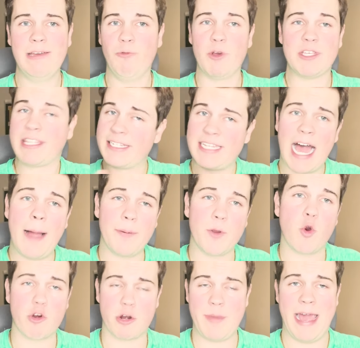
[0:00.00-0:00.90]
was the
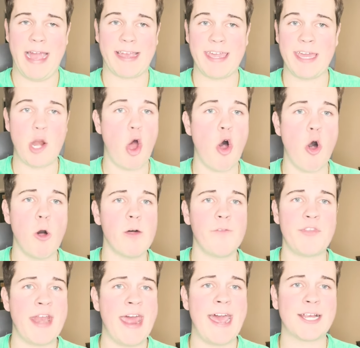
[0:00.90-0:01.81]
top quarterback in all
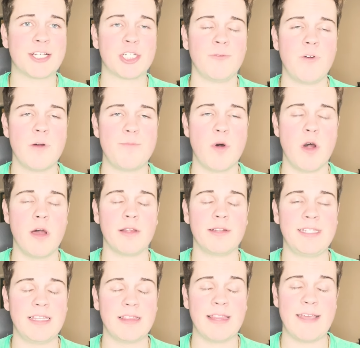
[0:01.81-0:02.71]
of the National
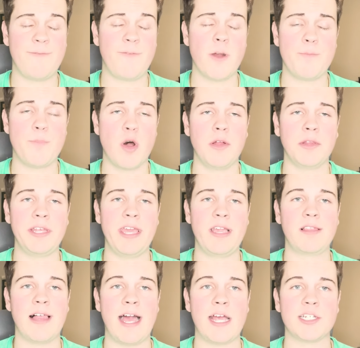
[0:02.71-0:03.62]
Football
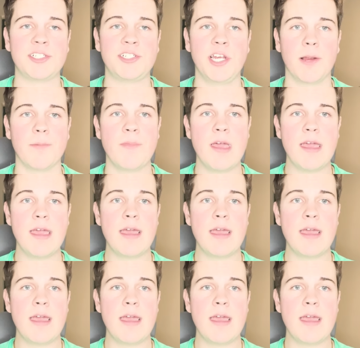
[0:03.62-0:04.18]
League last year.